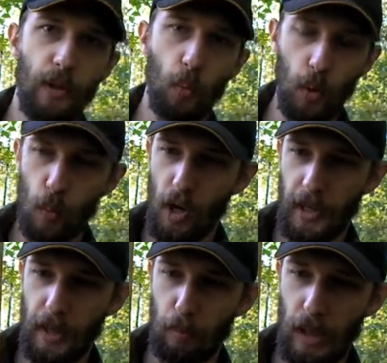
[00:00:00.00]

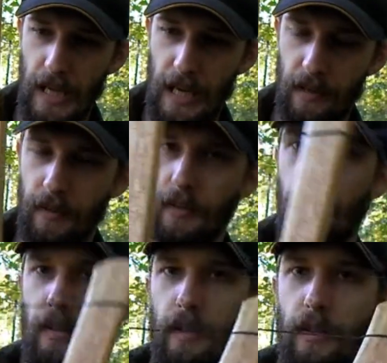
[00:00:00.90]
woodworking blade
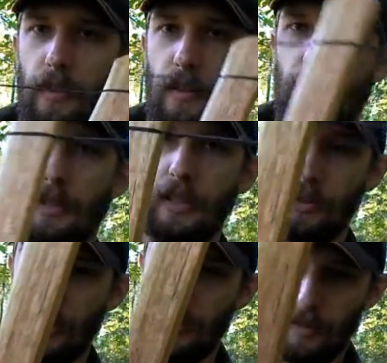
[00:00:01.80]
that you
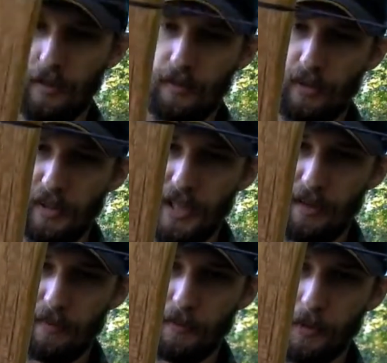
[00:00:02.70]
can
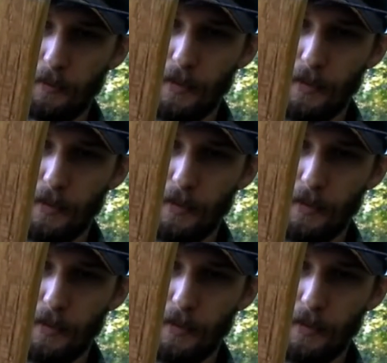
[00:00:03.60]
get for a